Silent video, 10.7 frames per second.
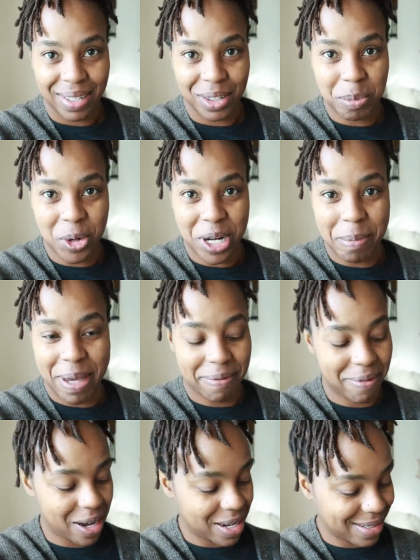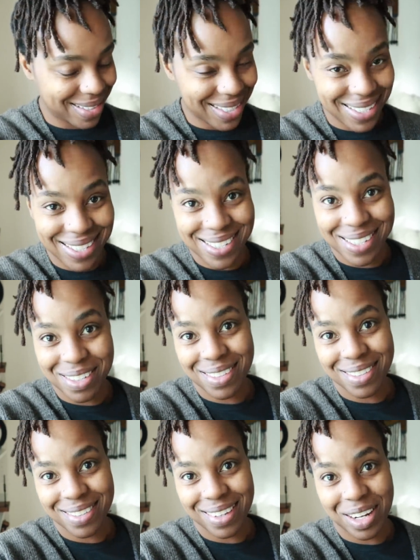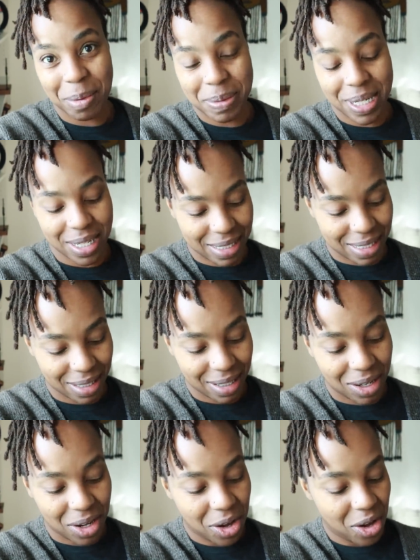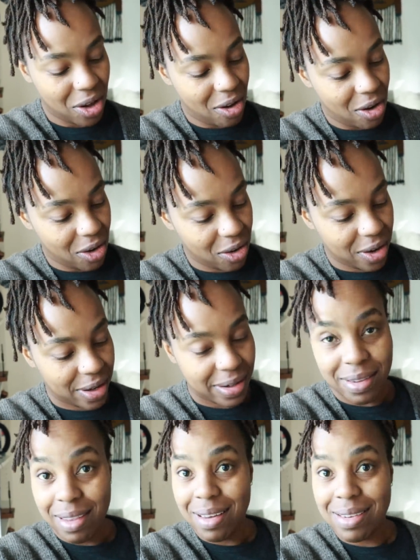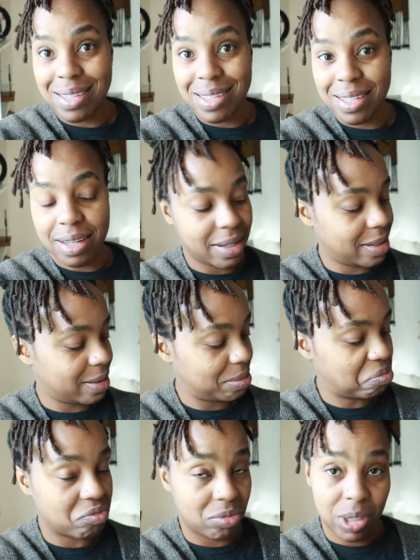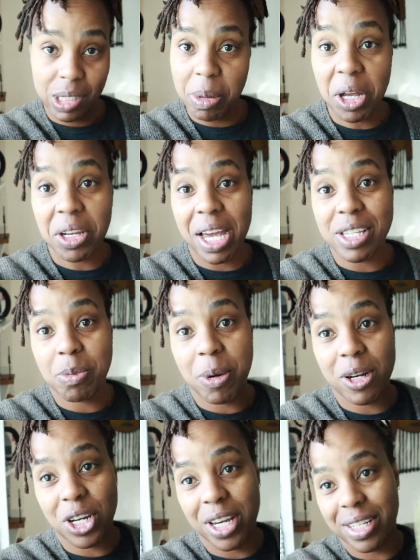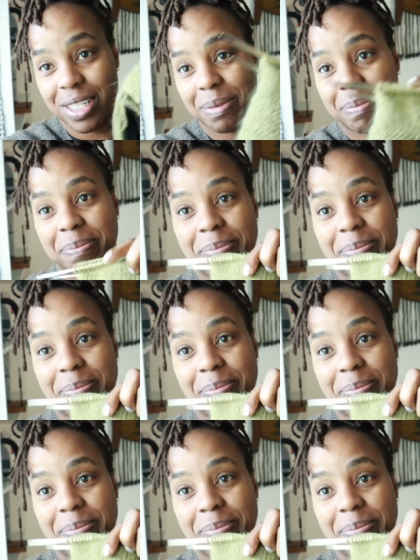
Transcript: Good morning, my friends. An update on this podcast project.